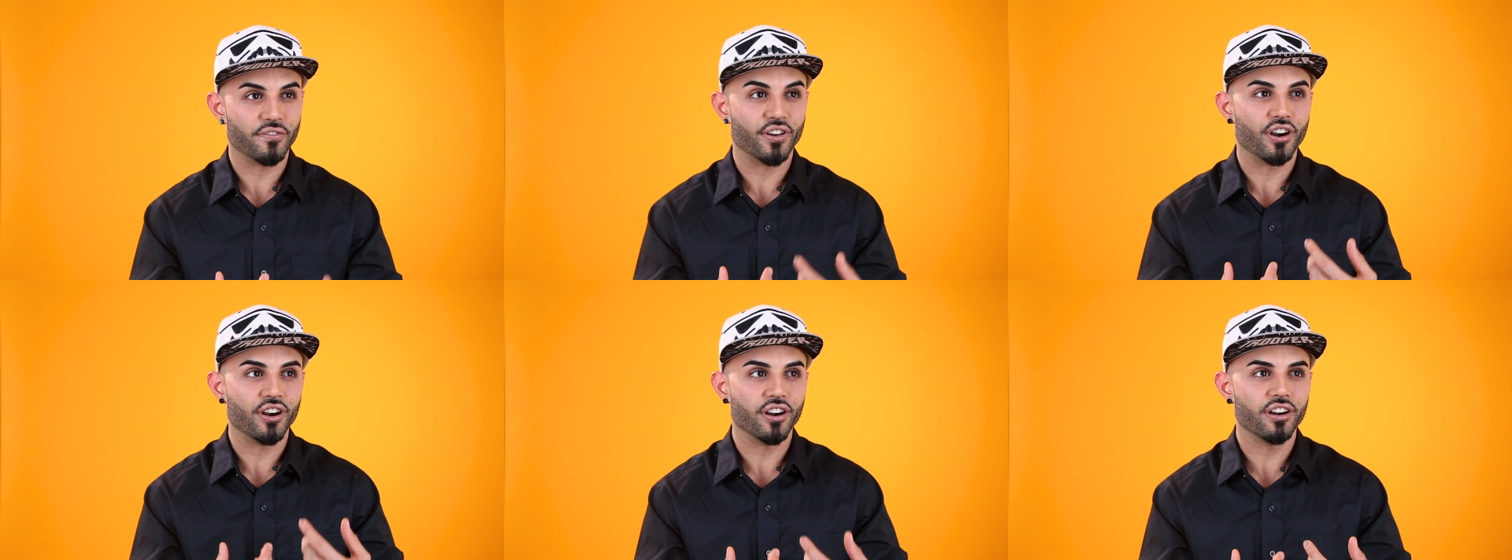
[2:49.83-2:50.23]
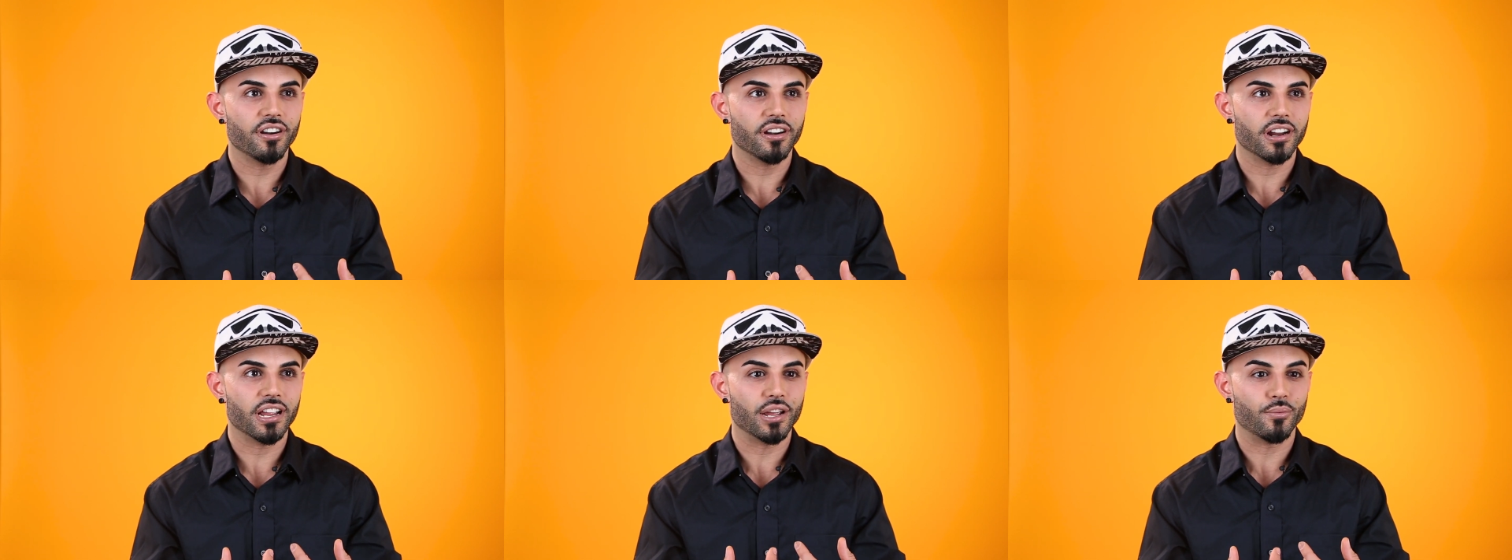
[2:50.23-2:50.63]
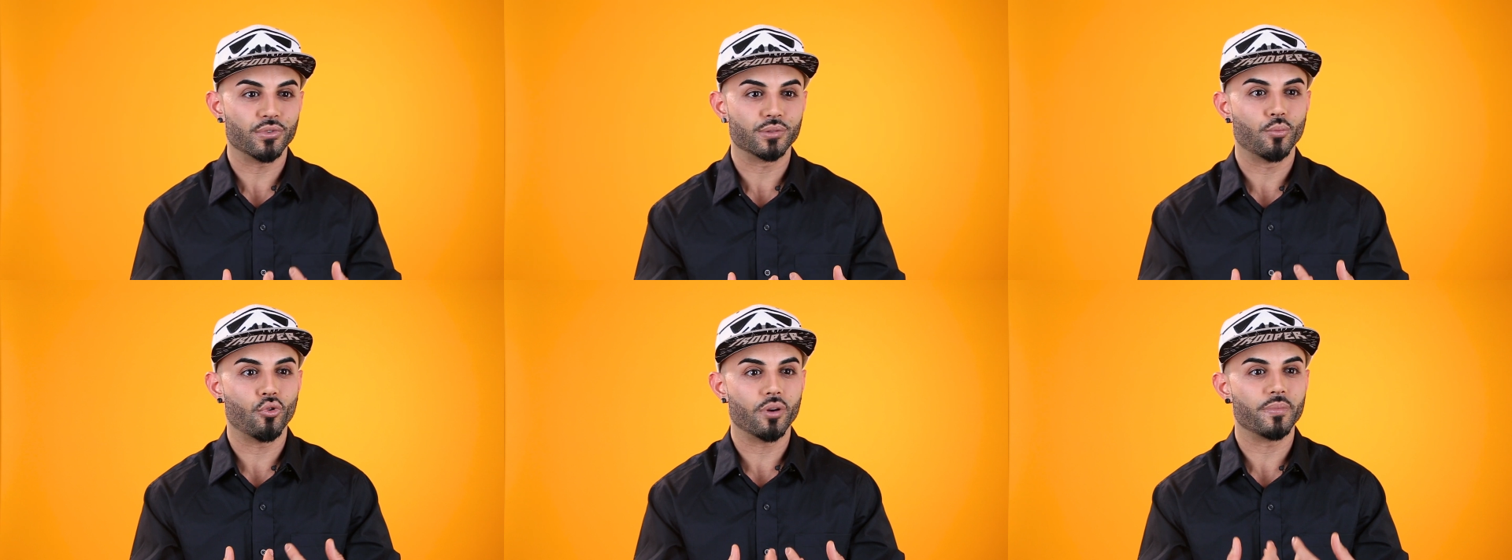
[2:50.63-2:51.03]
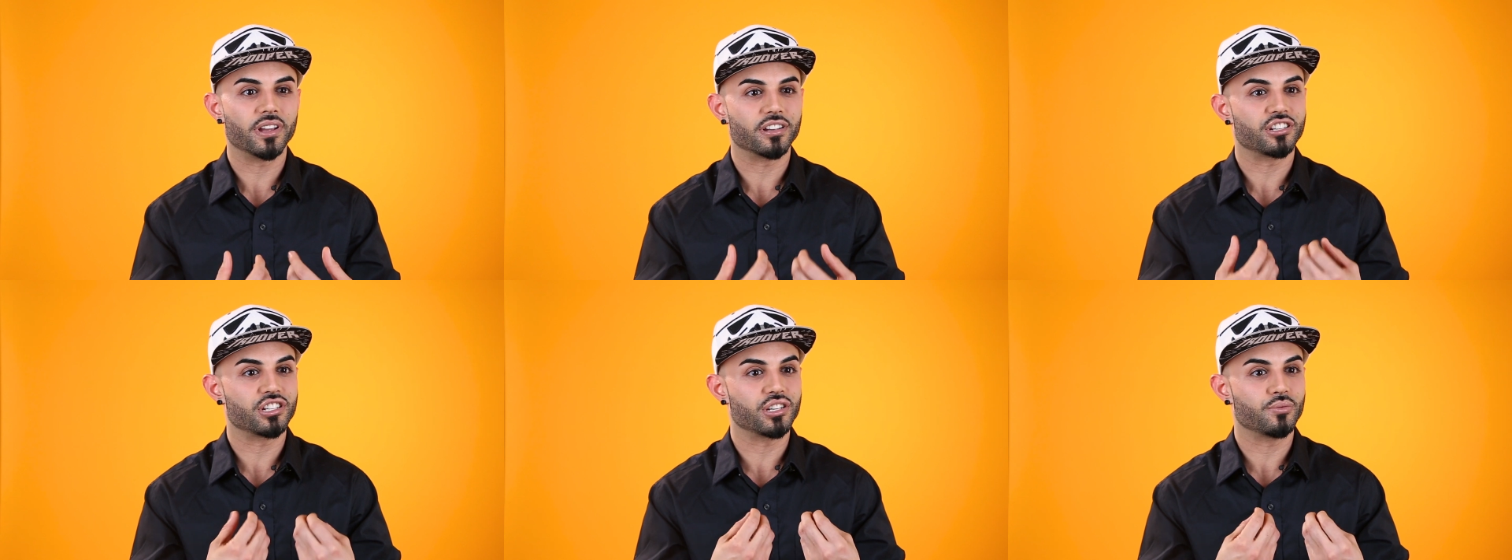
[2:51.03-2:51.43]
For her, it was more
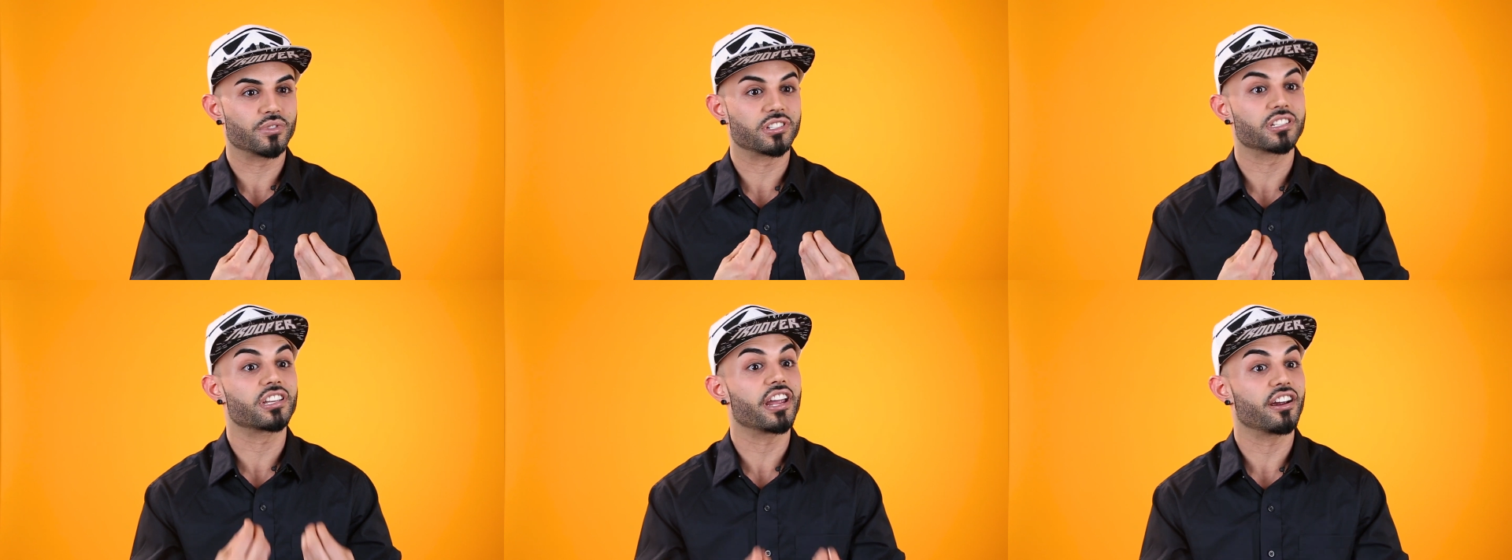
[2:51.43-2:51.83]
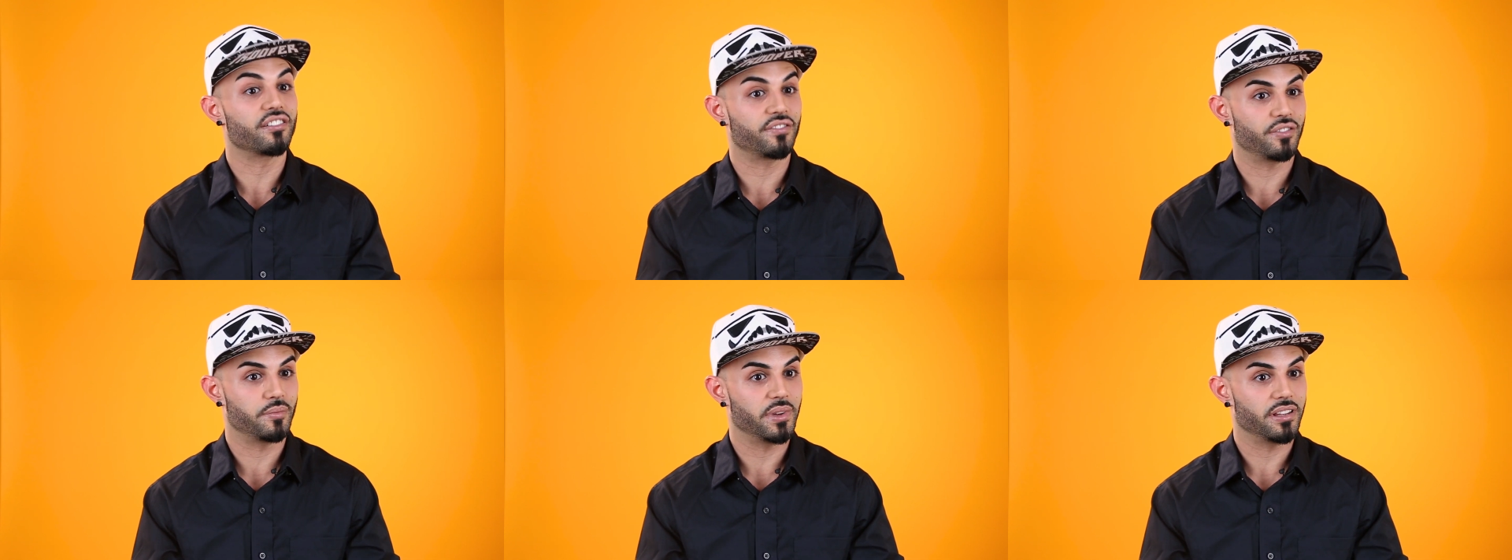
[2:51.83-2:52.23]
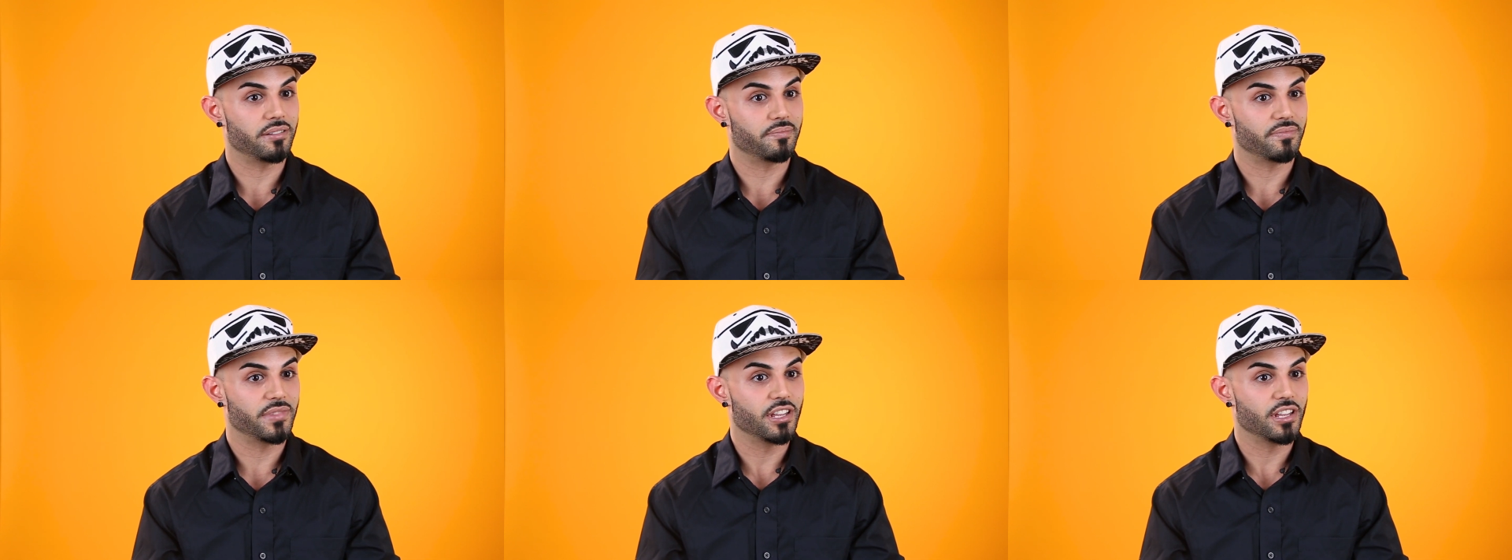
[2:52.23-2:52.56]
because she was scared for me.